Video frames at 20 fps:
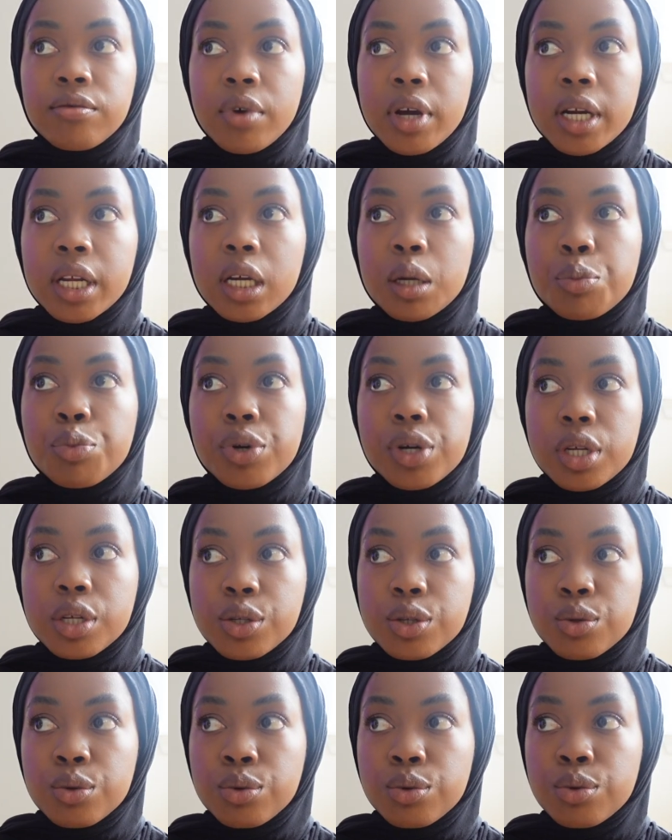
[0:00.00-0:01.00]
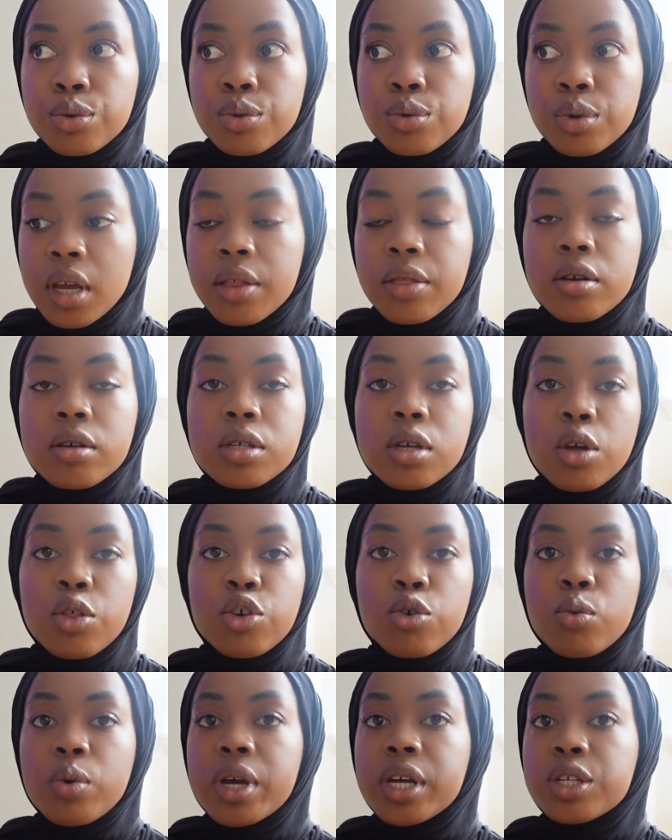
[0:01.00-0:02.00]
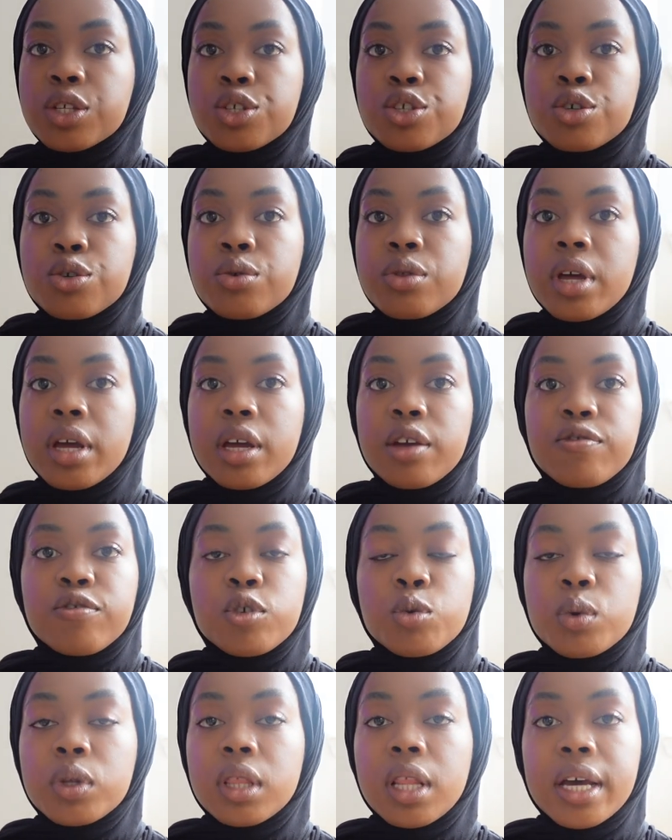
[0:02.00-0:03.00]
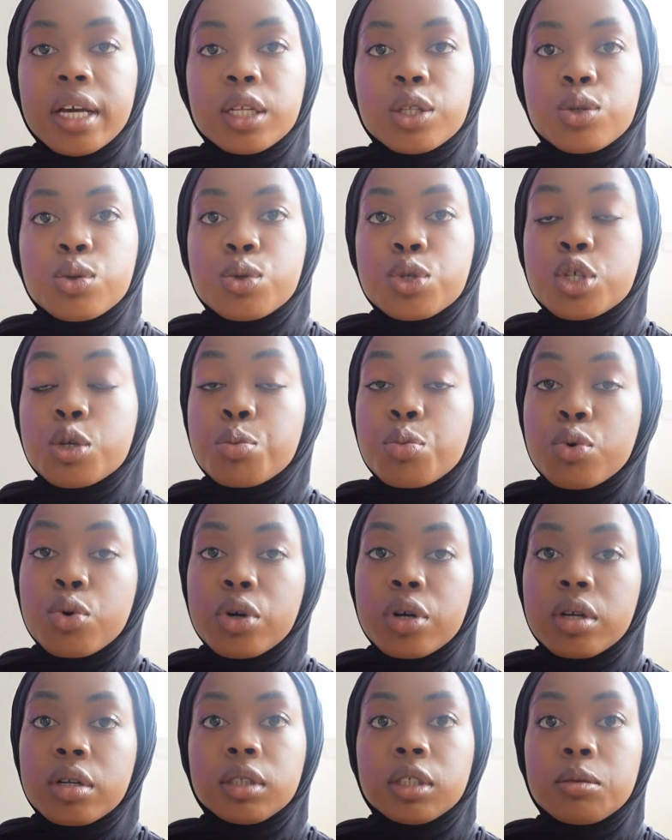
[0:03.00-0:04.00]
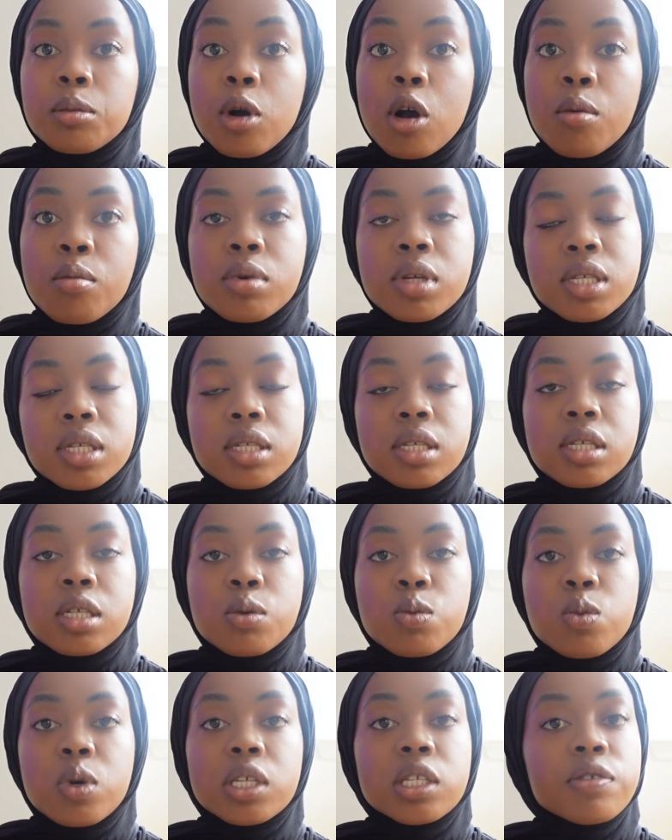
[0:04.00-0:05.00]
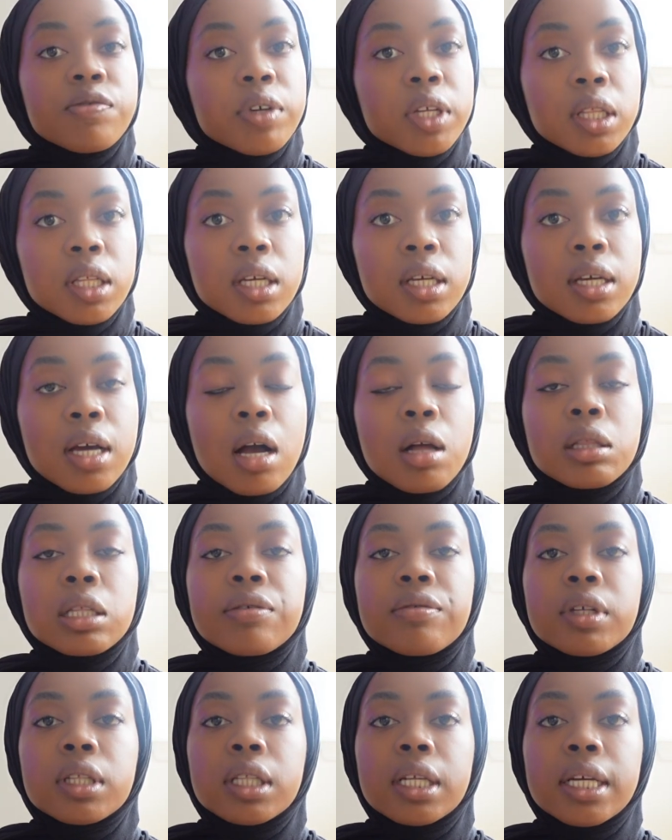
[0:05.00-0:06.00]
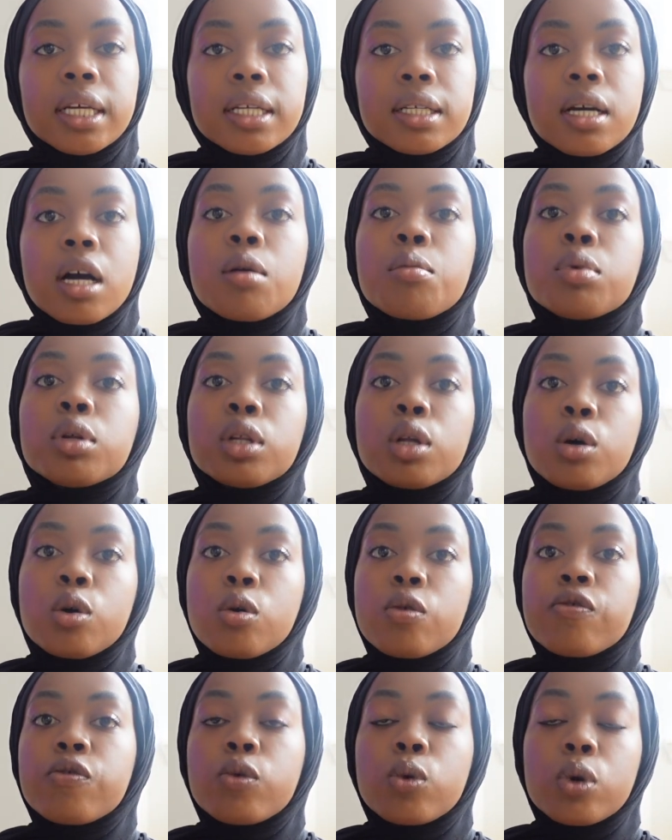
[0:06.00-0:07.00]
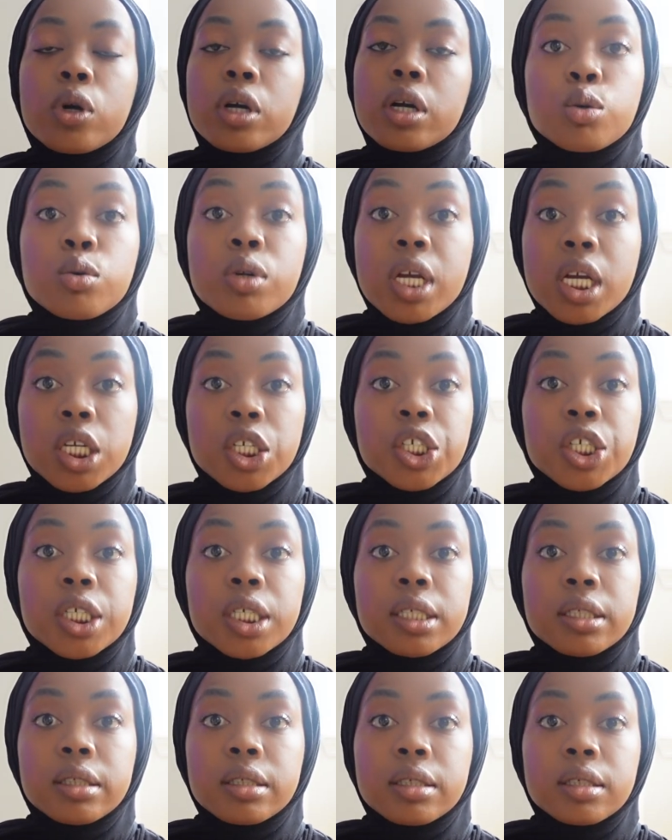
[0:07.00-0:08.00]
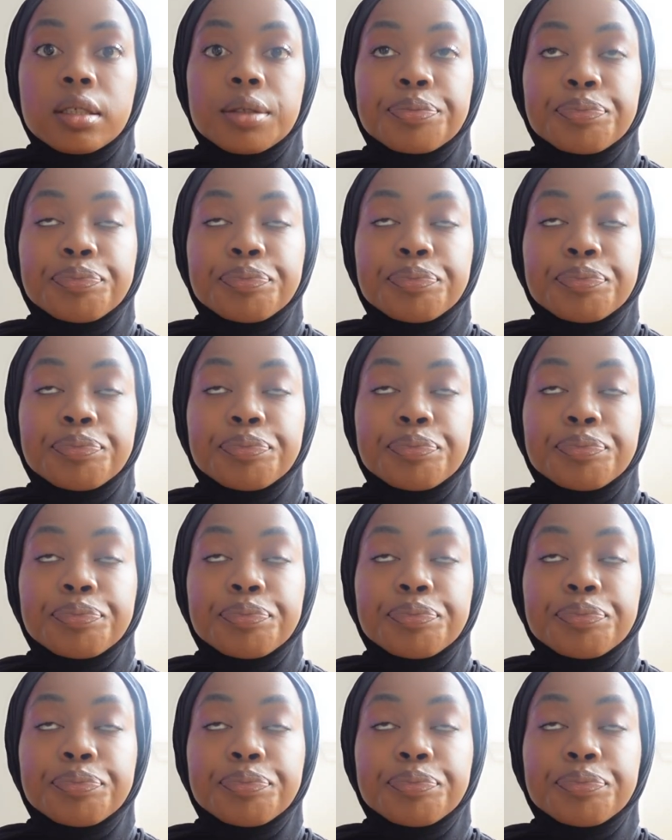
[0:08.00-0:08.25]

running pretty soon. And there's other ways too that if you would like to support small businesses in West Philly, I'll leave a link down below for donations.